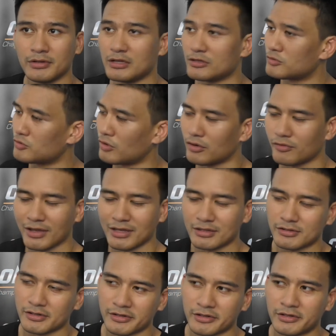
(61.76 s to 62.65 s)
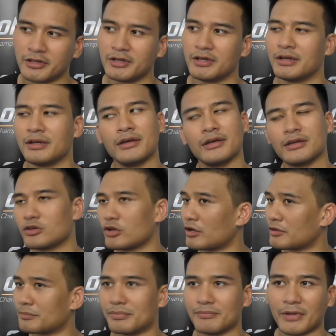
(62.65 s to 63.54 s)
he's strong wrestler,
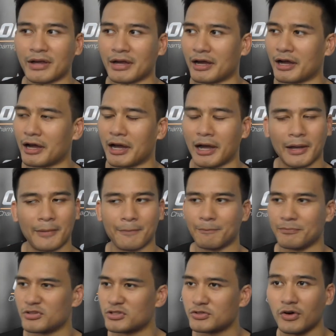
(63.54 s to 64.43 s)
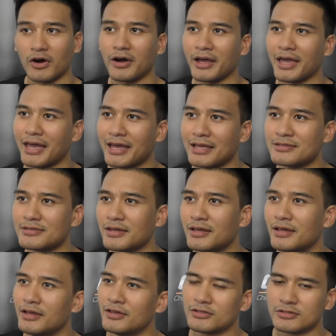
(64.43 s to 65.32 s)
got um, strong hands.
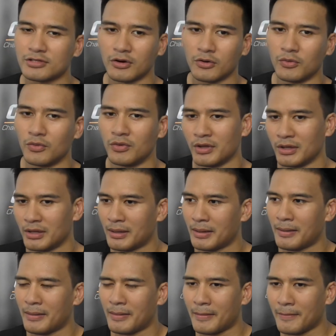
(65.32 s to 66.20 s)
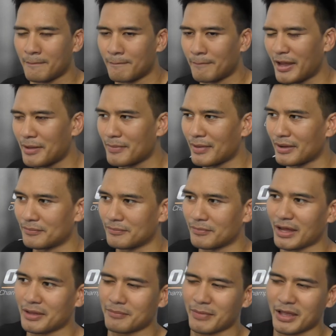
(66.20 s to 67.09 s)
So my,
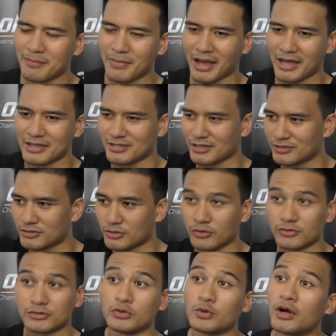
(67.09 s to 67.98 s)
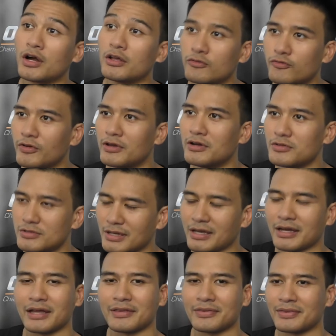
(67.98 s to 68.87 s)
my, my mind just too, too confused
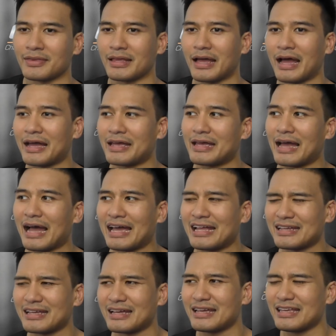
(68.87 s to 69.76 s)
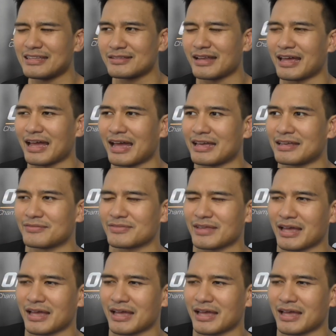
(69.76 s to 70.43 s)
and I, I, it's like I,